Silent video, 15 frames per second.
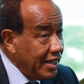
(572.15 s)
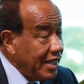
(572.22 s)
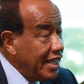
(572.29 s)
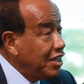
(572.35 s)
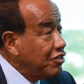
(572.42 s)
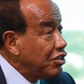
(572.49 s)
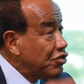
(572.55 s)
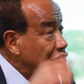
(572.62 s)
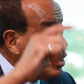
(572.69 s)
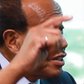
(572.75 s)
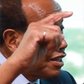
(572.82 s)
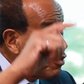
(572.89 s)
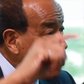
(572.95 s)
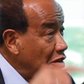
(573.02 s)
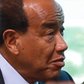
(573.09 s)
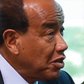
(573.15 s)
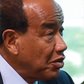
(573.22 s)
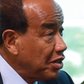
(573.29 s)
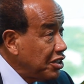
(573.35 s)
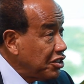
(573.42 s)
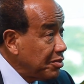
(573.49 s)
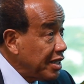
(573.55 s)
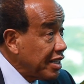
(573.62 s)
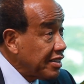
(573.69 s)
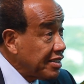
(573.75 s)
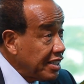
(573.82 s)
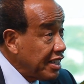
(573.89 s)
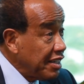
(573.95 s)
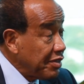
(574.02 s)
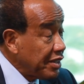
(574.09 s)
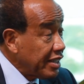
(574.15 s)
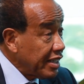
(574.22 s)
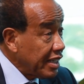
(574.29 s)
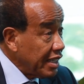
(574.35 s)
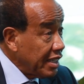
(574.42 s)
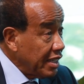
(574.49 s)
Interest rates have come down in Jamaica significantly.